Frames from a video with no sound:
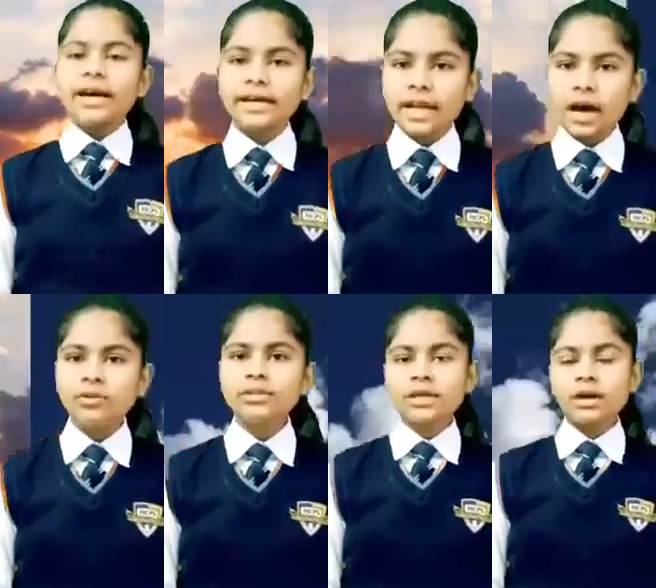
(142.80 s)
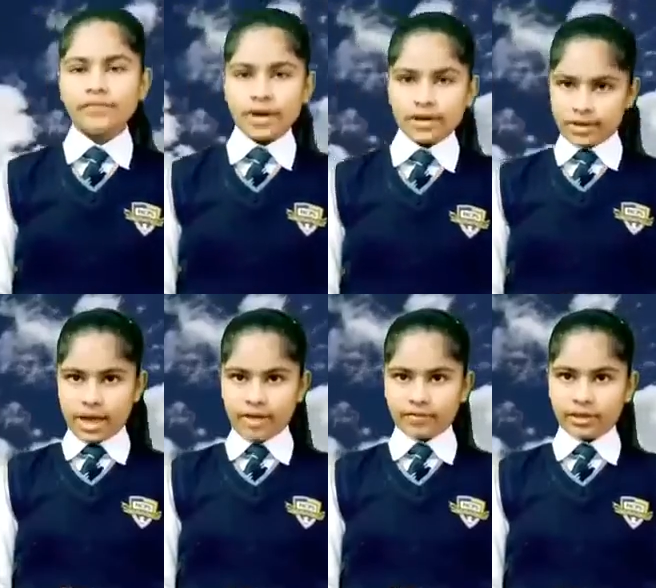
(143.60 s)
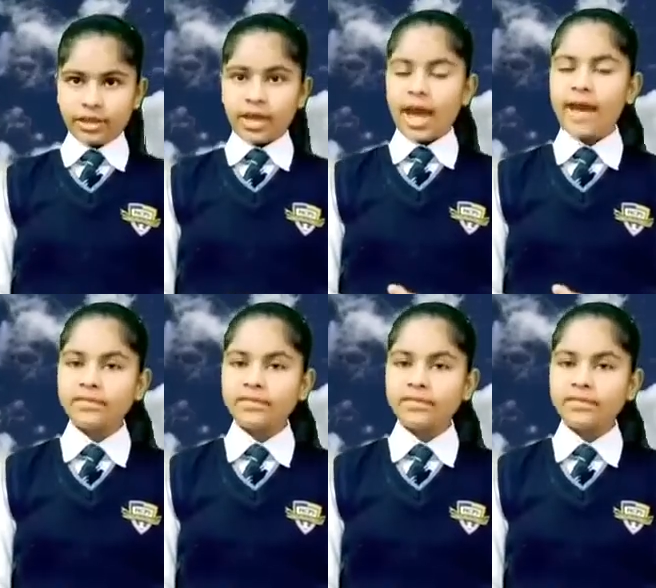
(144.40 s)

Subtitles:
Clouds are very heavy